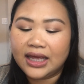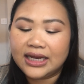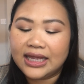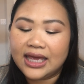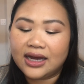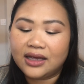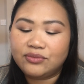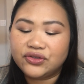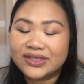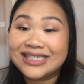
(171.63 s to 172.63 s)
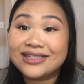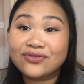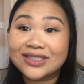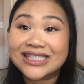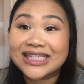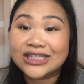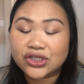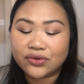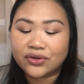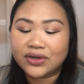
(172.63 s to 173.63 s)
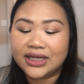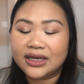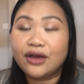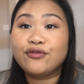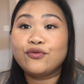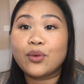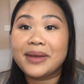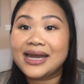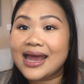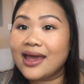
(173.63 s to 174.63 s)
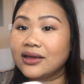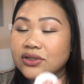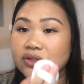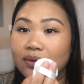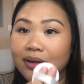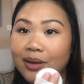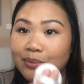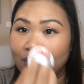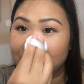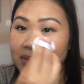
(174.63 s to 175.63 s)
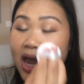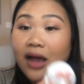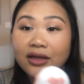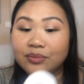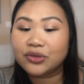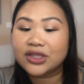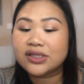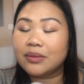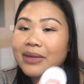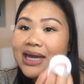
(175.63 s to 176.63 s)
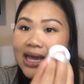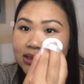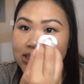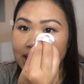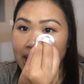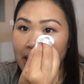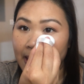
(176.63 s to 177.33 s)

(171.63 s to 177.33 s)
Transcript: And again, I am using different sunscreen for my neck, so I'm not gonna put this on my neck today.